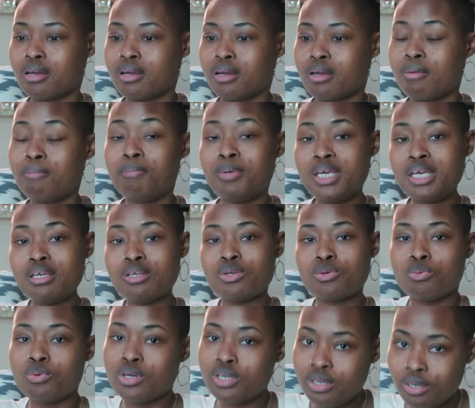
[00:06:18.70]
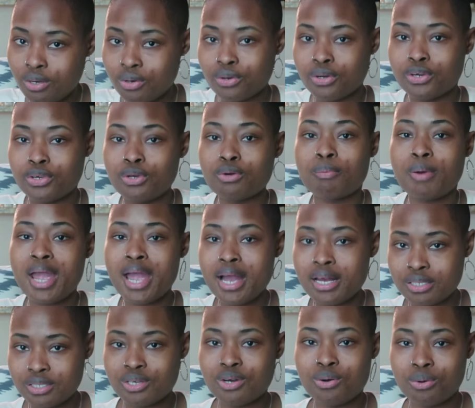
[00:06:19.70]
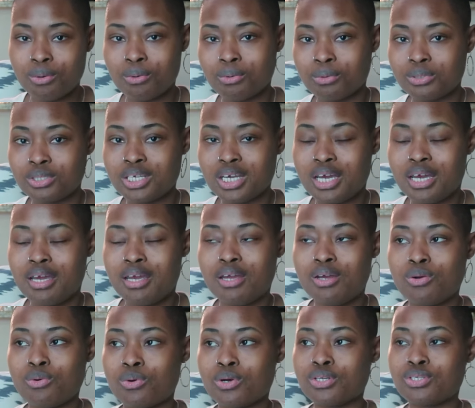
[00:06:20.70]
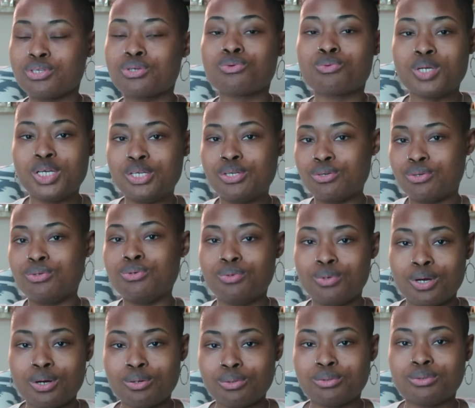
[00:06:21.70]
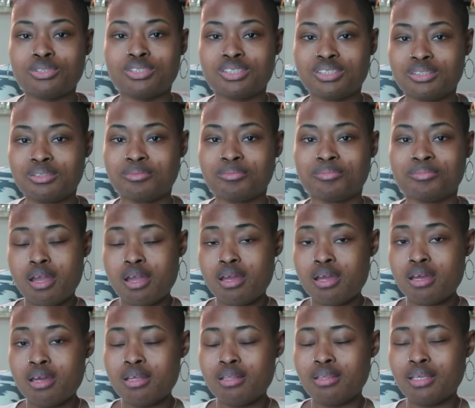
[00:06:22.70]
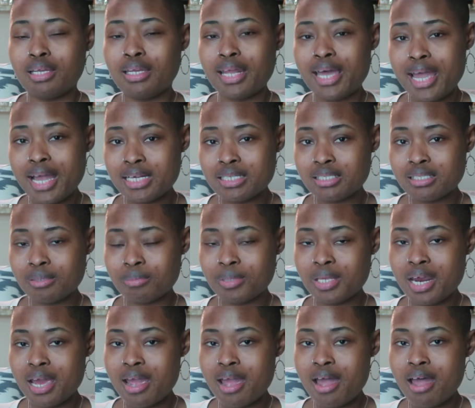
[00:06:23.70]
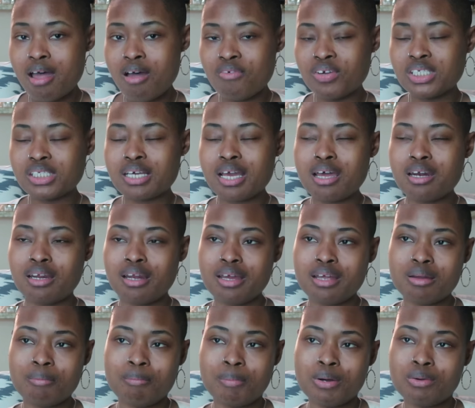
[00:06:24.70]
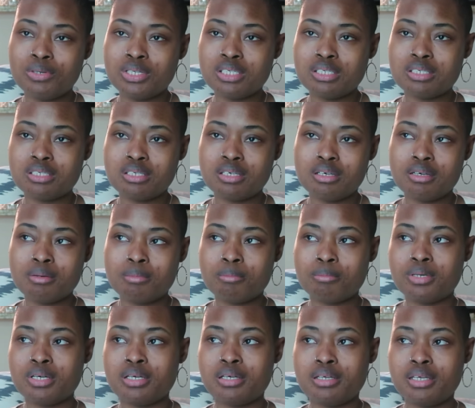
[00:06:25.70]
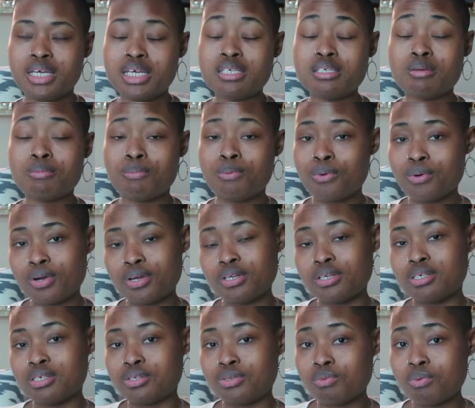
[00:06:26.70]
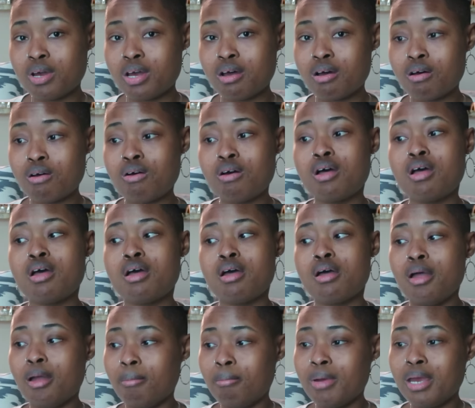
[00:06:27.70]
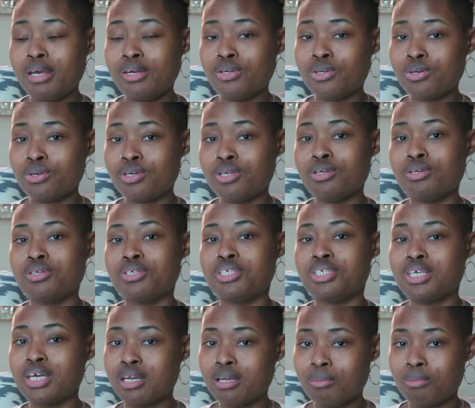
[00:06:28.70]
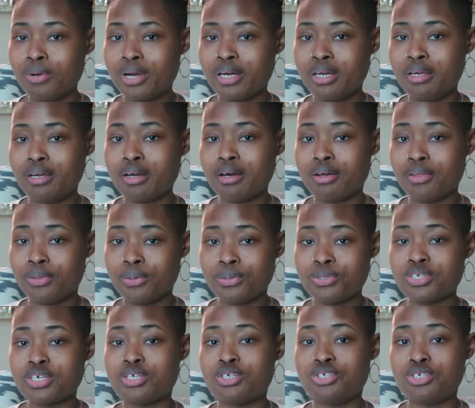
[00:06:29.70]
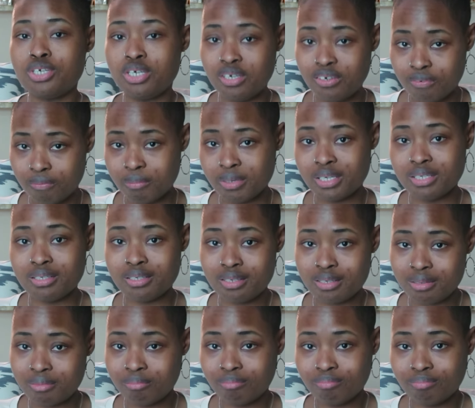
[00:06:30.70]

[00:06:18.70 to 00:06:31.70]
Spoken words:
compete with your past goals in order to reach your new goals. And the last tip that I have is kind of like a bonus tip, but it's important as well. Make sure you're celebrating others' achievements.